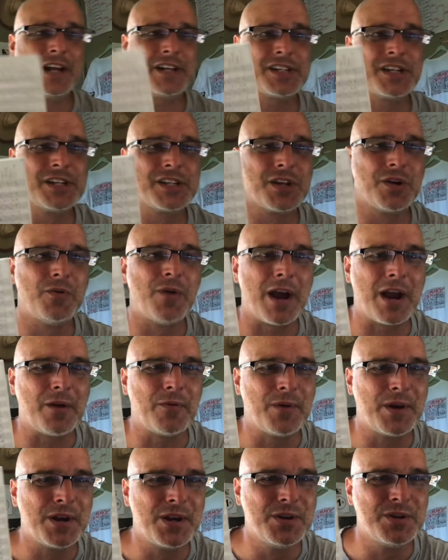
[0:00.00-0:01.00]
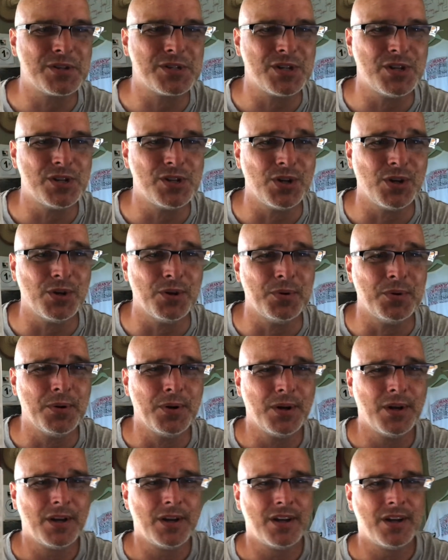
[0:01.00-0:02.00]
is the way we used to do
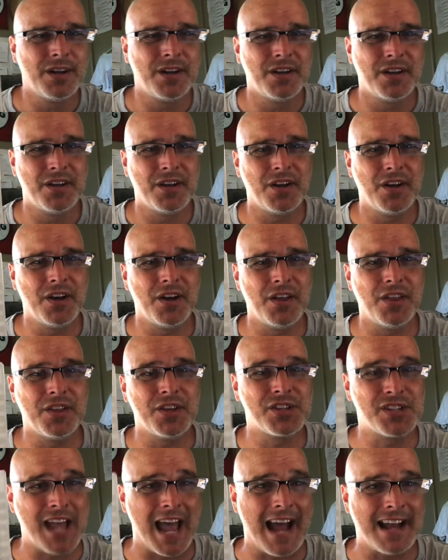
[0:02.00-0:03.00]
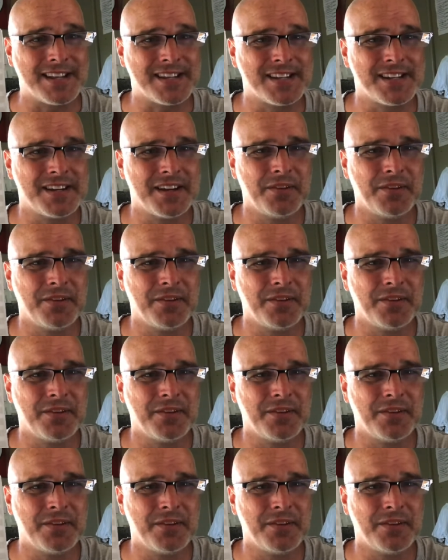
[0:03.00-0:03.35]
the stats.